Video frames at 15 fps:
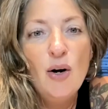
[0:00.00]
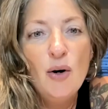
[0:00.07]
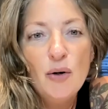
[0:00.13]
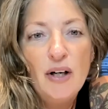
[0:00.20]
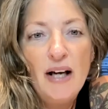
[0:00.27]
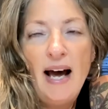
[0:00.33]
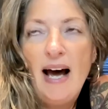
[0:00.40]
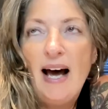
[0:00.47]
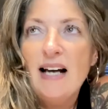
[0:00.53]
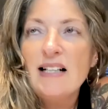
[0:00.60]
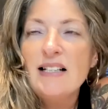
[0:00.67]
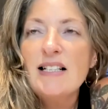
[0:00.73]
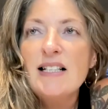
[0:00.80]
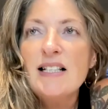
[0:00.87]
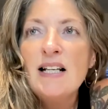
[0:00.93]
look
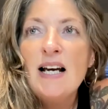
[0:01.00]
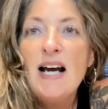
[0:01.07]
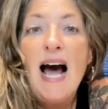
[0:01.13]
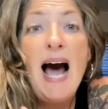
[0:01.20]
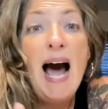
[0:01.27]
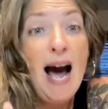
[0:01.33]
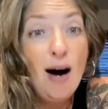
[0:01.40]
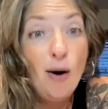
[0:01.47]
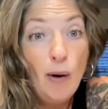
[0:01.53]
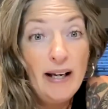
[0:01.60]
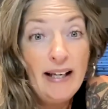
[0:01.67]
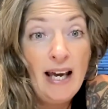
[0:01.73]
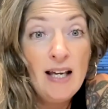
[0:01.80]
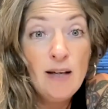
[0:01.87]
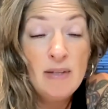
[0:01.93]
at how
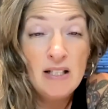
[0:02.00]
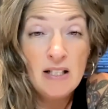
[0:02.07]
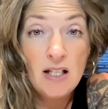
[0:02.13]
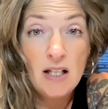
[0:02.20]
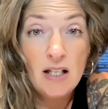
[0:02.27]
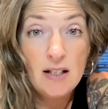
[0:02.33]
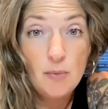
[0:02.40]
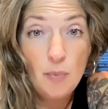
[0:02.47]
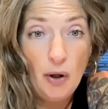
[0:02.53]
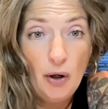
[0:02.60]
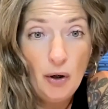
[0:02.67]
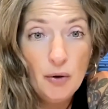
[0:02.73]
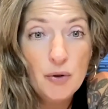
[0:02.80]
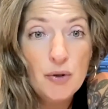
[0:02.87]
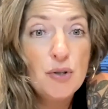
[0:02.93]
I came into this
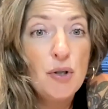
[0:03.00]
world.